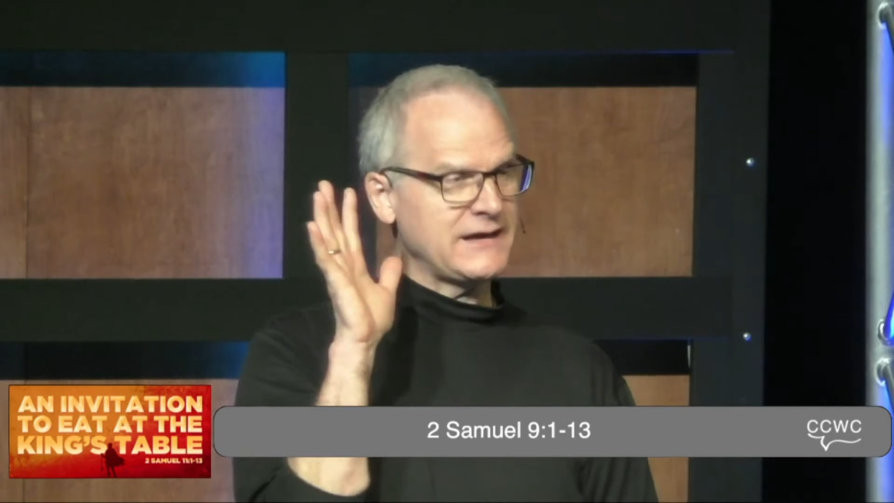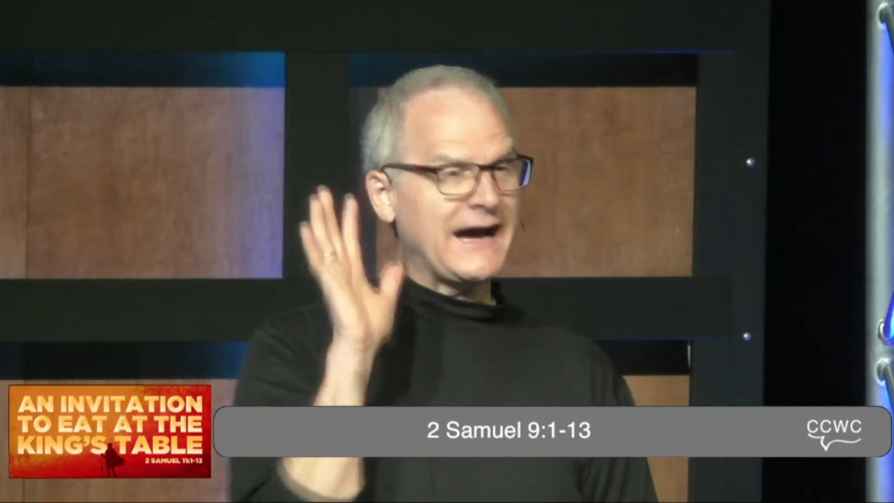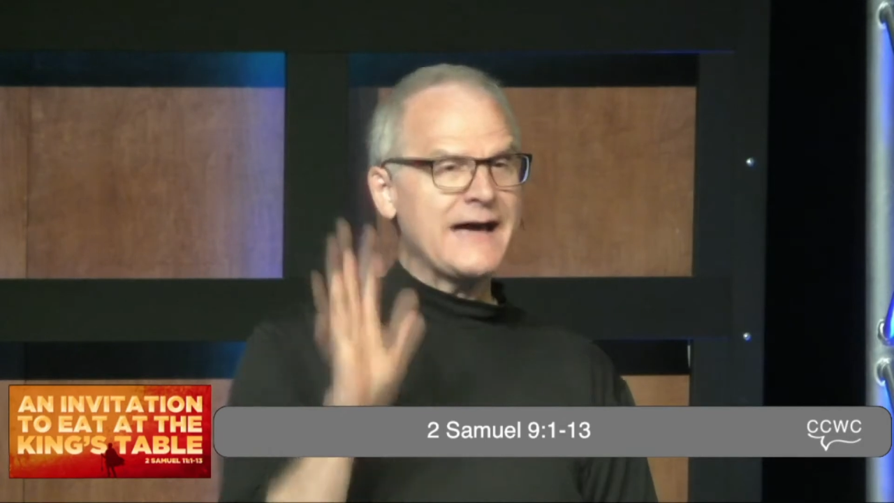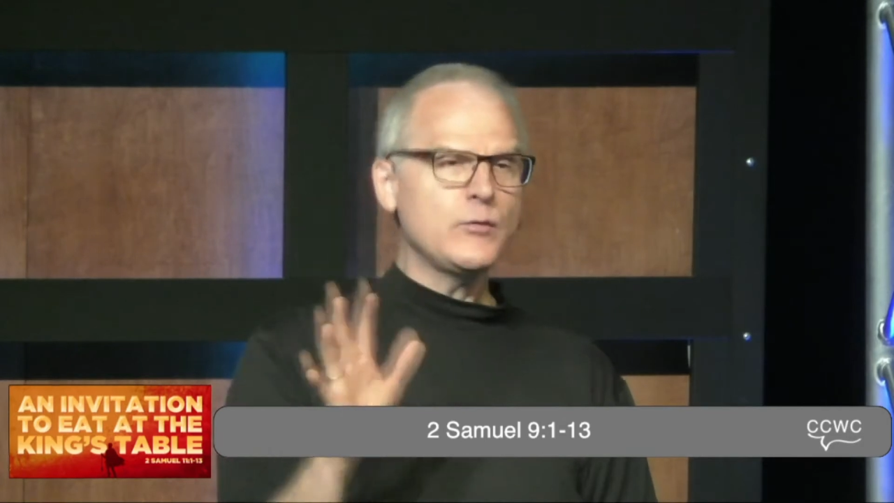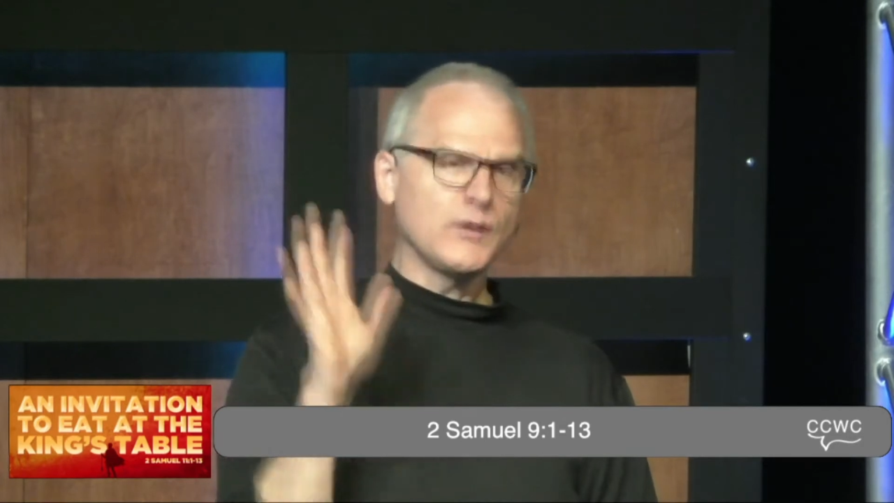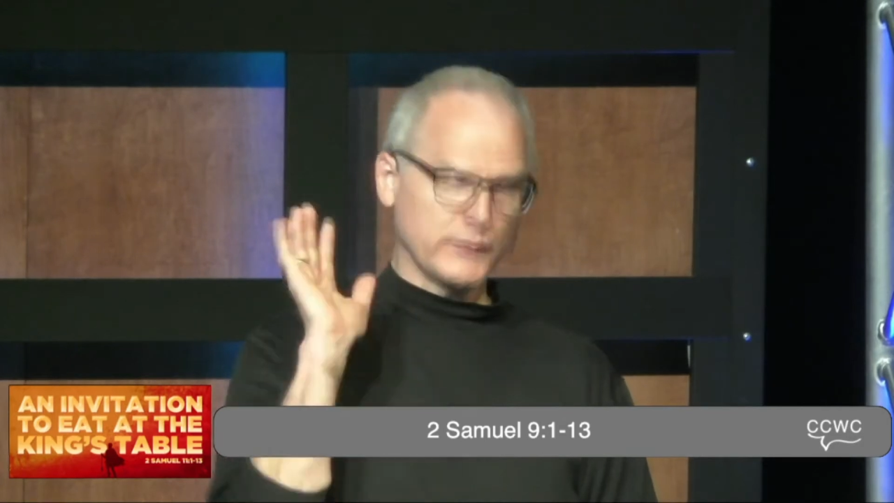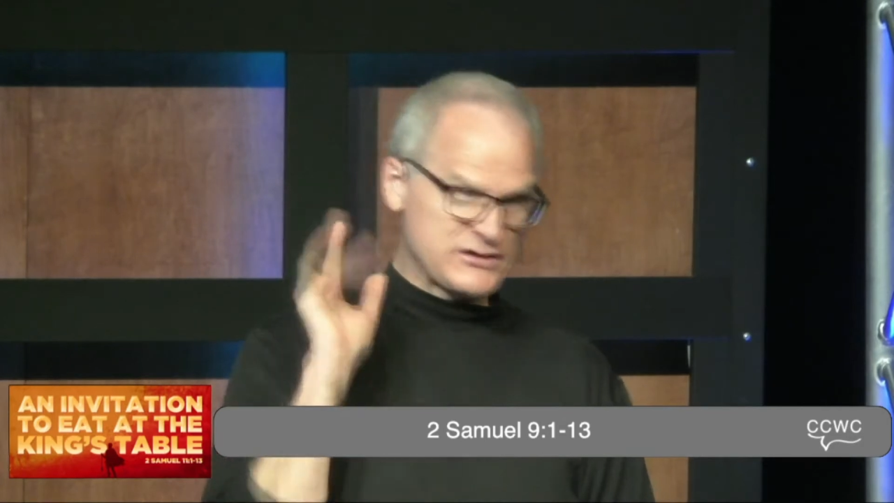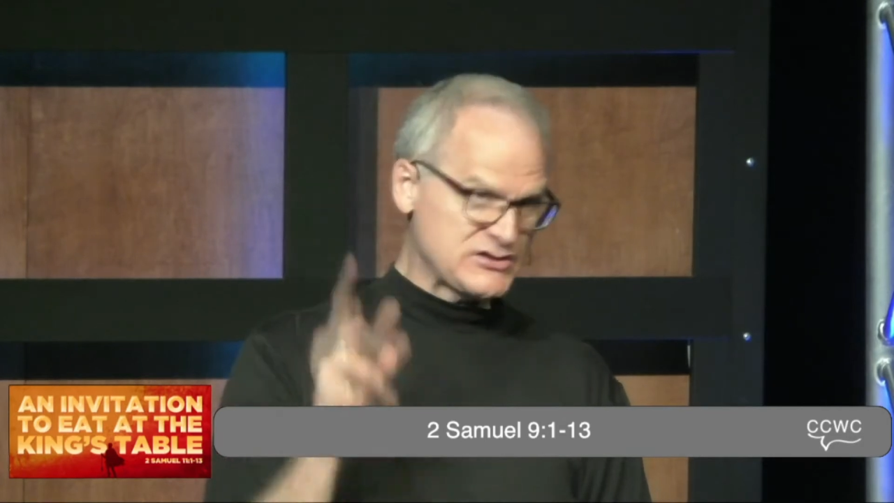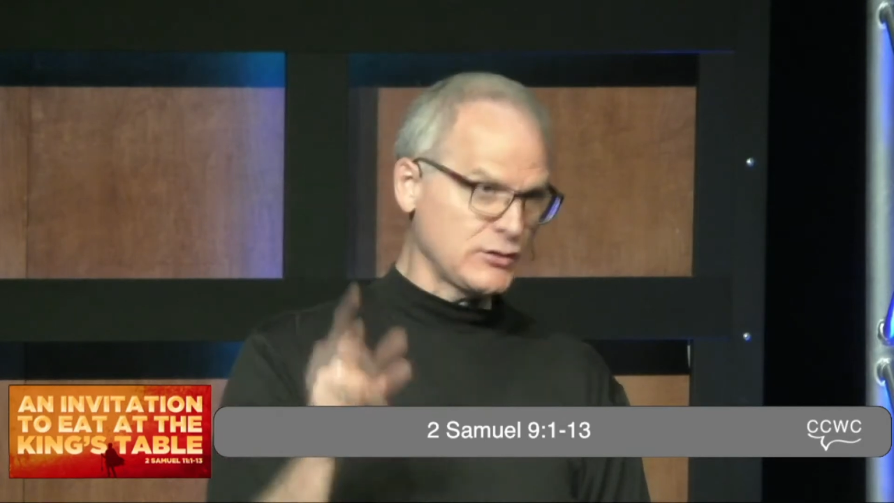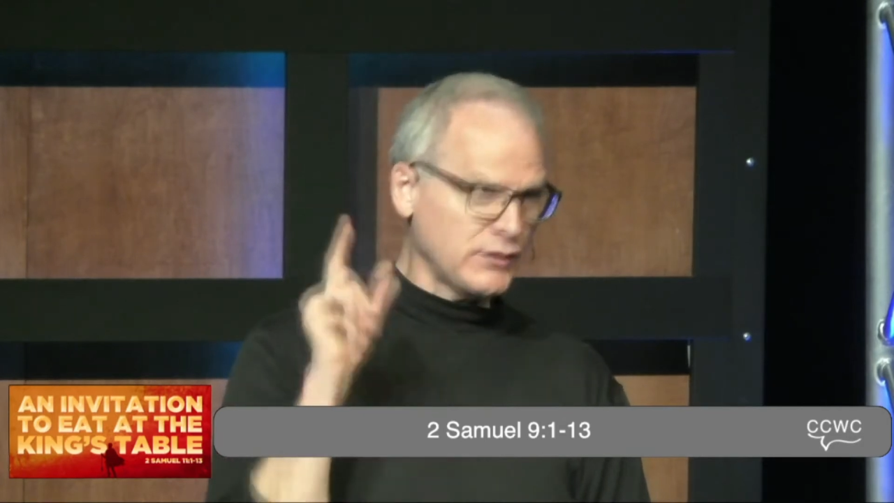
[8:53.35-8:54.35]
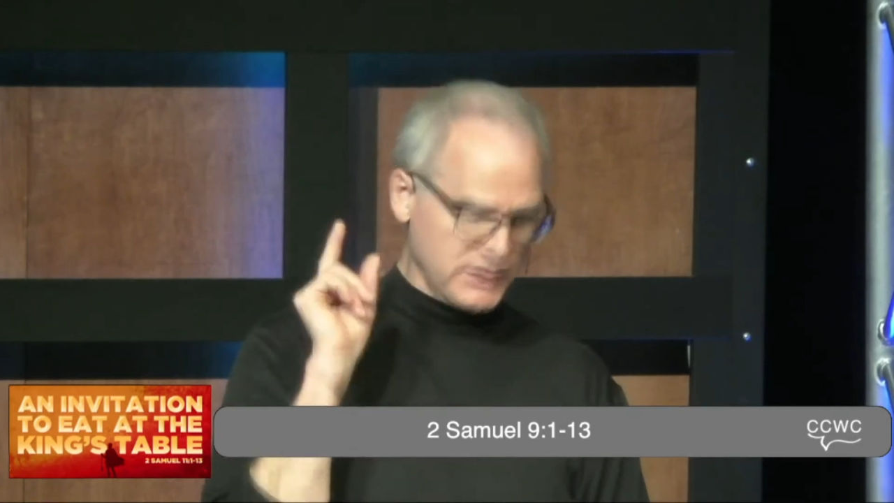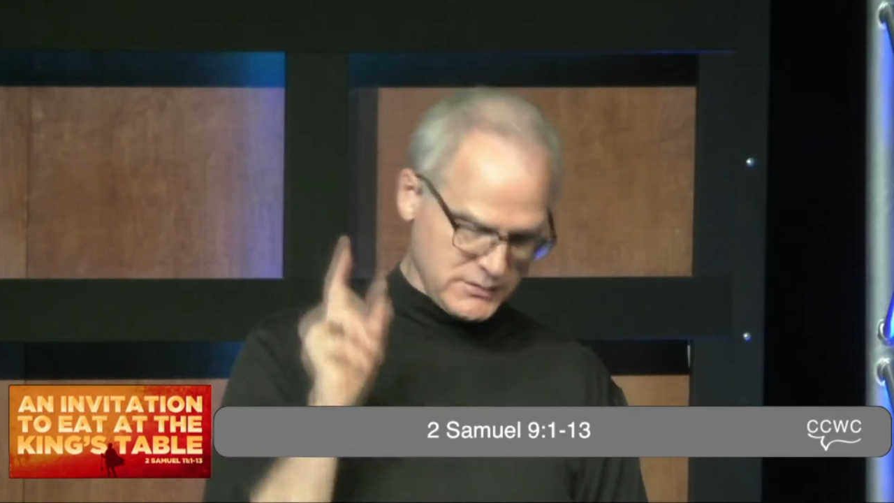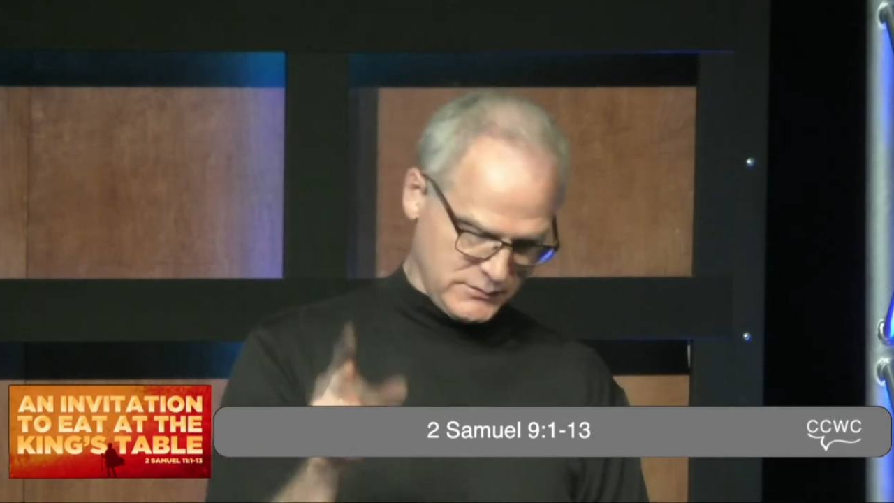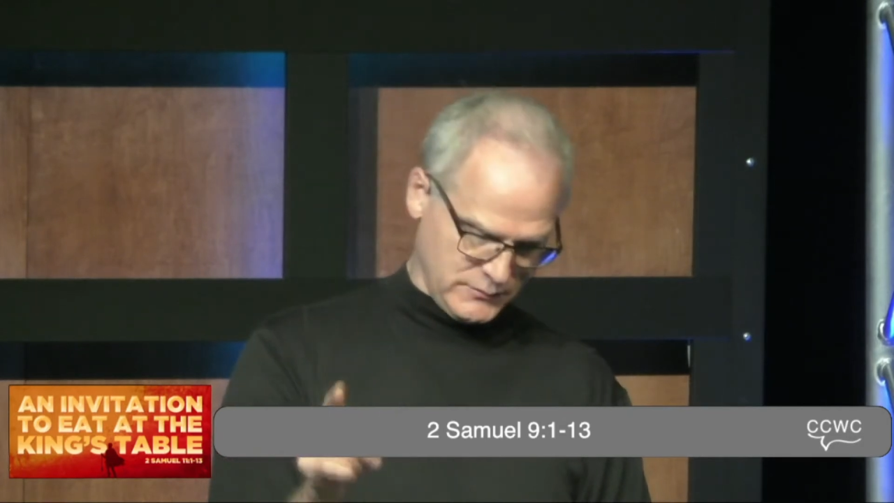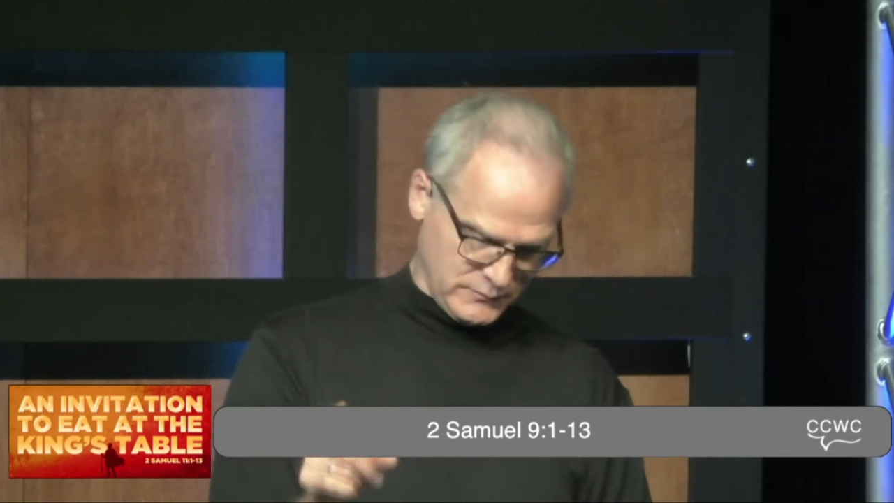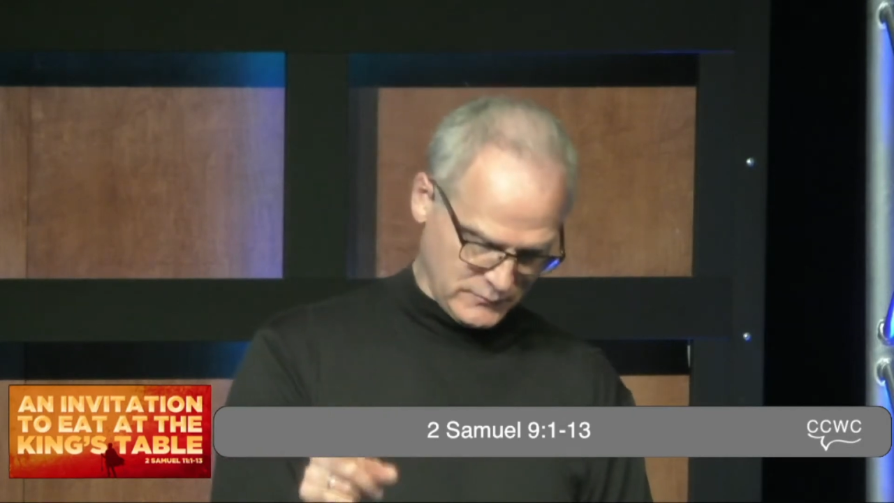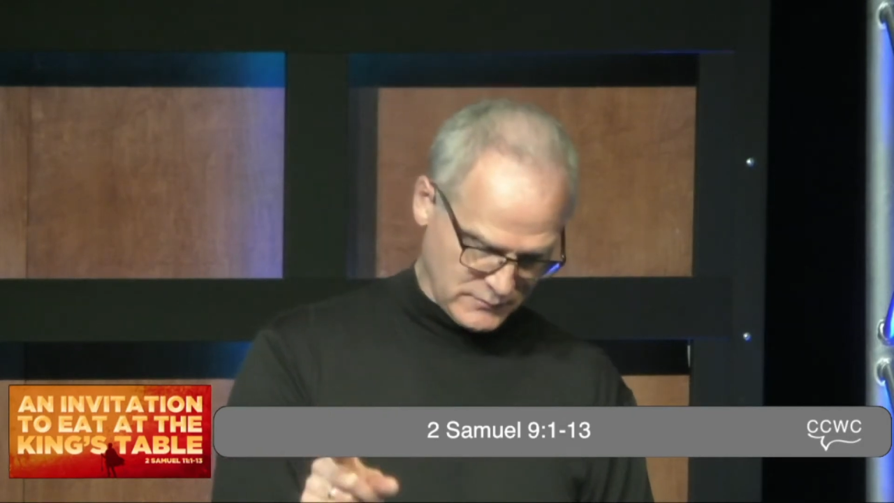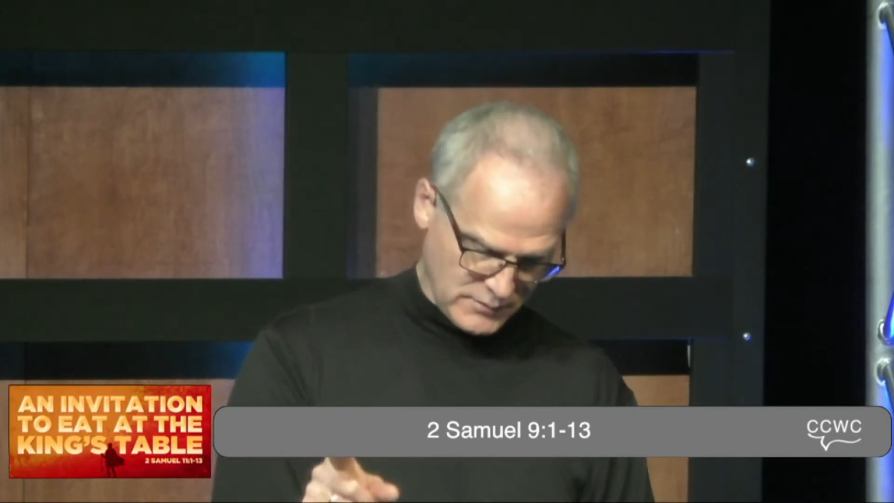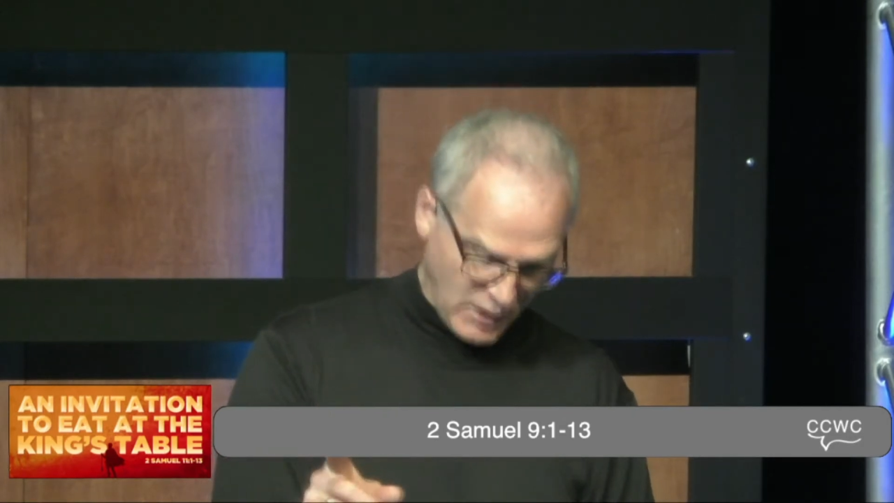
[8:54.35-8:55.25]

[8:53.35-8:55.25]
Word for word: I will restore to you